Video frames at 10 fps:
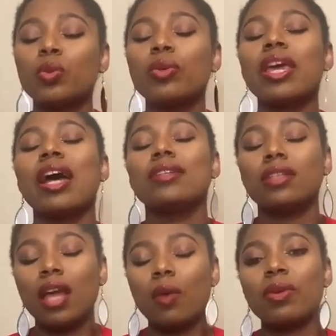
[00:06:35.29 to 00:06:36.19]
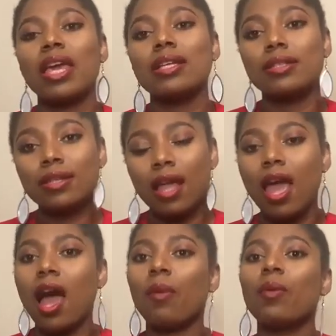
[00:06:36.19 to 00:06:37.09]
we had it and we ate it.
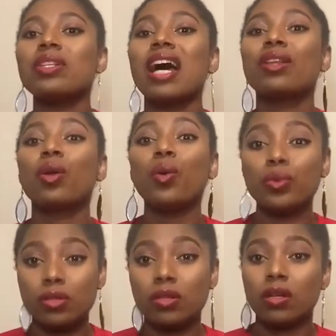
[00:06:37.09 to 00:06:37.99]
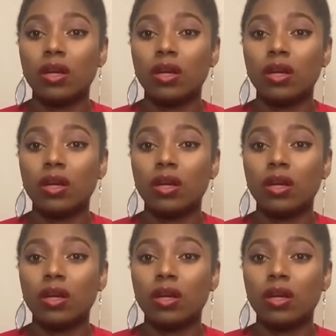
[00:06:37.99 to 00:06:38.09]
And we always had clothes.